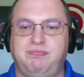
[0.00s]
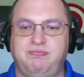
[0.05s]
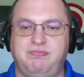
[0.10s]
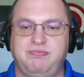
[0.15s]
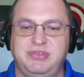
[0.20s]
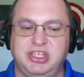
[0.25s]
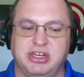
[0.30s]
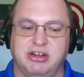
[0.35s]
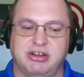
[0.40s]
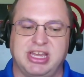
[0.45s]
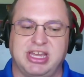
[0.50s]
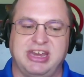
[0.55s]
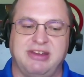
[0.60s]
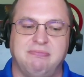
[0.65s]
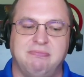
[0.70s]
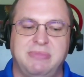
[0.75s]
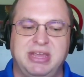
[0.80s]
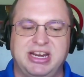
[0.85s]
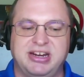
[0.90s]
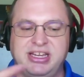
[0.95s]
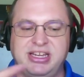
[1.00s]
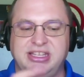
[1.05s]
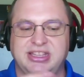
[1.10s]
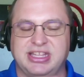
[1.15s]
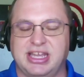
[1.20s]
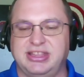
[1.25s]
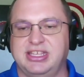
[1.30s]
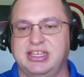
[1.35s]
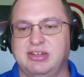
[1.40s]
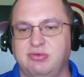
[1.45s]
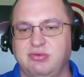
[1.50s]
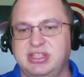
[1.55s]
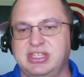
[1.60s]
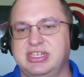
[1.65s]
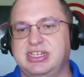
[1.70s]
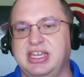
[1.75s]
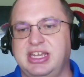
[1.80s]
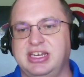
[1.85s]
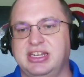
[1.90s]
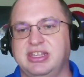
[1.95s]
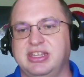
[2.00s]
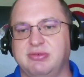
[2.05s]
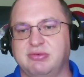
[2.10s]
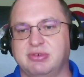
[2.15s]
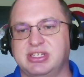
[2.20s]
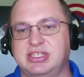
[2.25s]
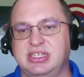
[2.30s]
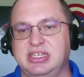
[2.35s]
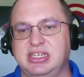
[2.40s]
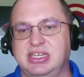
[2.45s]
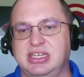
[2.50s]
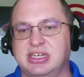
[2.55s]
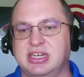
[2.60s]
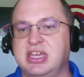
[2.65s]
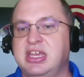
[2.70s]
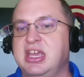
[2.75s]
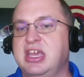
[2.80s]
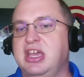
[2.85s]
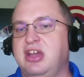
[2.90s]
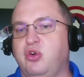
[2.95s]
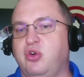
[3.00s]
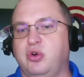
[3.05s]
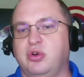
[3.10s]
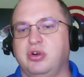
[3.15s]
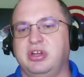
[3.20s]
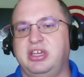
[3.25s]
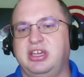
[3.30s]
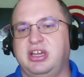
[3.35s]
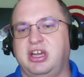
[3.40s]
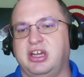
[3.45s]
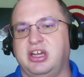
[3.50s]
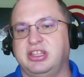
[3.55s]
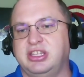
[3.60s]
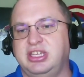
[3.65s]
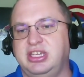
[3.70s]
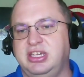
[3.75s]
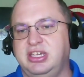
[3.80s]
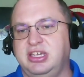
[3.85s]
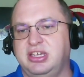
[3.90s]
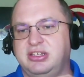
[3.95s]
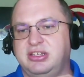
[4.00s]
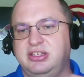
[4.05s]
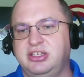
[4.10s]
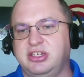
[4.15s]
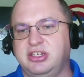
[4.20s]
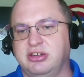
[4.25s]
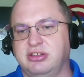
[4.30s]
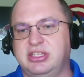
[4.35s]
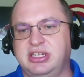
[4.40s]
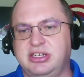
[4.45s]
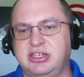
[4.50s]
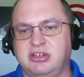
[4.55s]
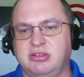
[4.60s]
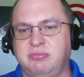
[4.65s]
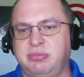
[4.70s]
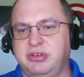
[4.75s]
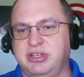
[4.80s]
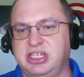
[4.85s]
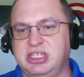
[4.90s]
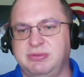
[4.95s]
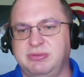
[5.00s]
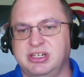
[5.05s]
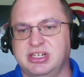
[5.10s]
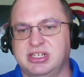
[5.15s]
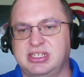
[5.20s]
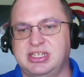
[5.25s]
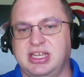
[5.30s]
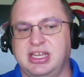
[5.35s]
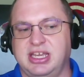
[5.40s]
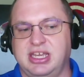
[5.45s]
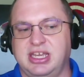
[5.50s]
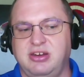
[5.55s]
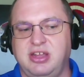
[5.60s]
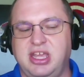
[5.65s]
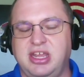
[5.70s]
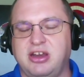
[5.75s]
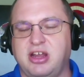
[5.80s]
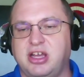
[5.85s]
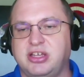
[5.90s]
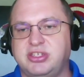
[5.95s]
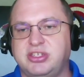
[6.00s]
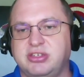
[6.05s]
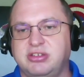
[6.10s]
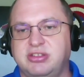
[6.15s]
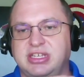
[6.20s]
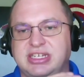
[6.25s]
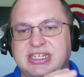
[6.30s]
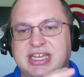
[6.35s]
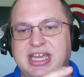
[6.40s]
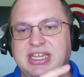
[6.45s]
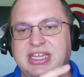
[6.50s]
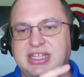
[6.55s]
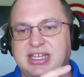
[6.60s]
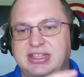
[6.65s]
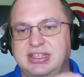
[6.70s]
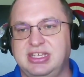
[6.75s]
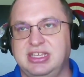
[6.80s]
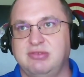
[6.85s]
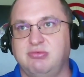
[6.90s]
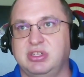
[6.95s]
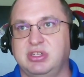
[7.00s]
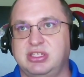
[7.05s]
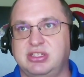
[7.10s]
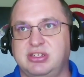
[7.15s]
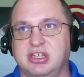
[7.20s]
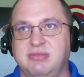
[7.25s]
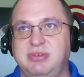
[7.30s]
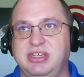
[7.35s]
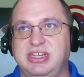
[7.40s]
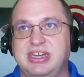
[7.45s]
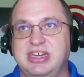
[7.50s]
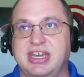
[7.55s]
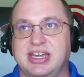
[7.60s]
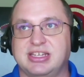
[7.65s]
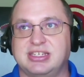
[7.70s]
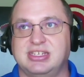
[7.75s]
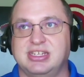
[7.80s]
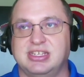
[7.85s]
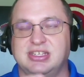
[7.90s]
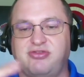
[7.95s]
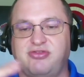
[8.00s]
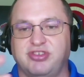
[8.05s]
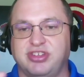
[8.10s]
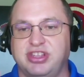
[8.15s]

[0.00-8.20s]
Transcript: you know, kind of marrying that then with the data that we're seeing or on the, you know, digital employee experience side. And also then tying that then what's going to be next is for